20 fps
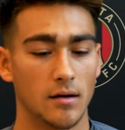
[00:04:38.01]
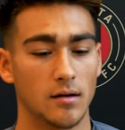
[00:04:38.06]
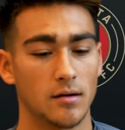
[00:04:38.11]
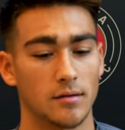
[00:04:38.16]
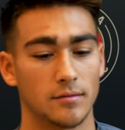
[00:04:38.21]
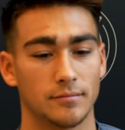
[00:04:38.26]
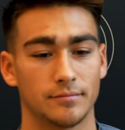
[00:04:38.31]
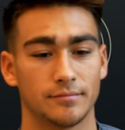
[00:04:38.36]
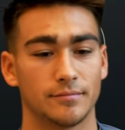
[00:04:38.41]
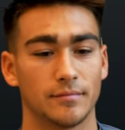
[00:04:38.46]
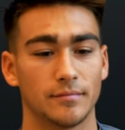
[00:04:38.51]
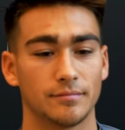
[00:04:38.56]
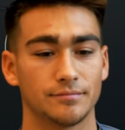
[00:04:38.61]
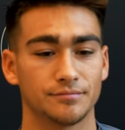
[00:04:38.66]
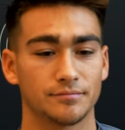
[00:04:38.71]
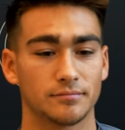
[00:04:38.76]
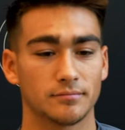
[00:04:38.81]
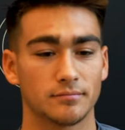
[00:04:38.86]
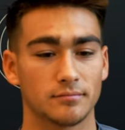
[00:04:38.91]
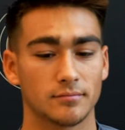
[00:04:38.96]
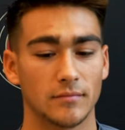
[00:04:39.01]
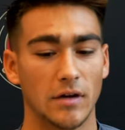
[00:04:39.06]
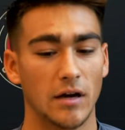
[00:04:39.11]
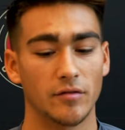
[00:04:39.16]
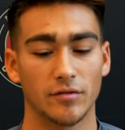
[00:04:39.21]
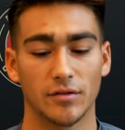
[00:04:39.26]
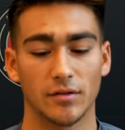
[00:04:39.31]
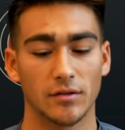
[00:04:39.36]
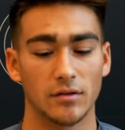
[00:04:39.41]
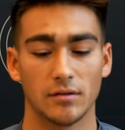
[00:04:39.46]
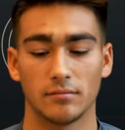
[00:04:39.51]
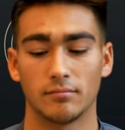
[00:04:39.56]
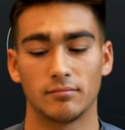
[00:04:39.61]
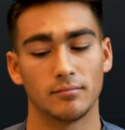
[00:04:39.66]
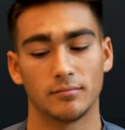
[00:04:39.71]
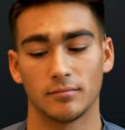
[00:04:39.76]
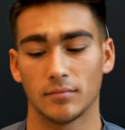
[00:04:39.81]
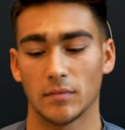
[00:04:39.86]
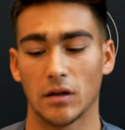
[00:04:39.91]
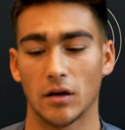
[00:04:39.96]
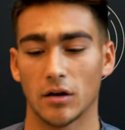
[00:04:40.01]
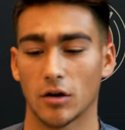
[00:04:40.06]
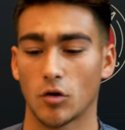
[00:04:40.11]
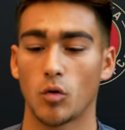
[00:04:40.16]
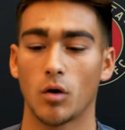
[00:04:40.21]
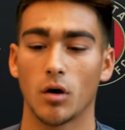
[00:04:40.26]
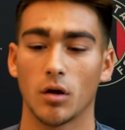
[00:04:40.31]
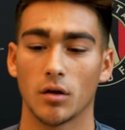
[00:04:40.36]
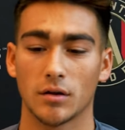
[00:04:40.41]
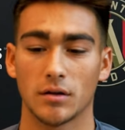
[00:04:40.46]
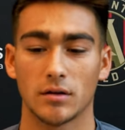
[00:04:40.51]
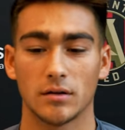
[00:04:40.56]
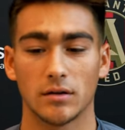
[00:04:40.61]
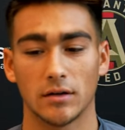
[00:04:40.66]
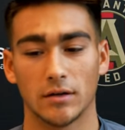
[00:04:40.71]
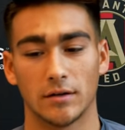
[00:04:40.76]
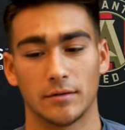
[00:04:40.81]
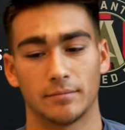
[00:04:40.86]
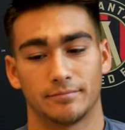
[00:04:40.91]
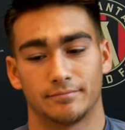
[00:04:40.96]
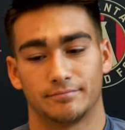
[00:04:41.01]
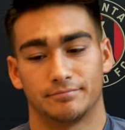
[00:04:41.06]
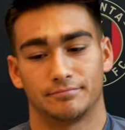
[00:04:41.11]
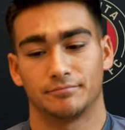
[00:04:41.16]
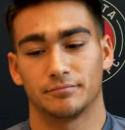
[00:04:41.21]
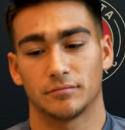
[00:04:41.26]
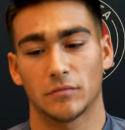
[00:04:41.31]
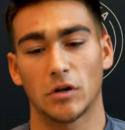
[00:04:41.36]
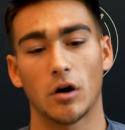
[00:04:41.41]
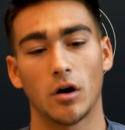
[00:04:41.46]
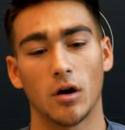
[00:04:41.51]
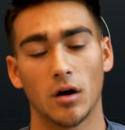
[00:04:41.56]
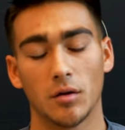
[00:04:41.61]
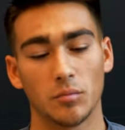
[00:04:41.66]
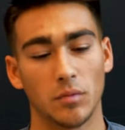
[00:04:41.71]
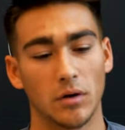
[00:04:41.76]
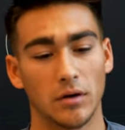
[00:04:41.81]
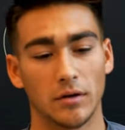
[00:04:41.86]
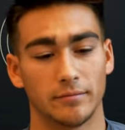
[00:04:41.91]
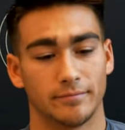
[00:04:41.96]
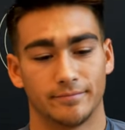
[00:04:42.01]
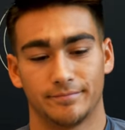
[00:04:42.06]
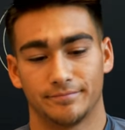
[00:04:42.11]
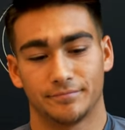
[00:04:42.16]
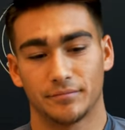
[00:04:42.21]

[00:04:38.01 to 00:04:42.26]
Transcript: Um, obviously, a lot of quality um, gone, but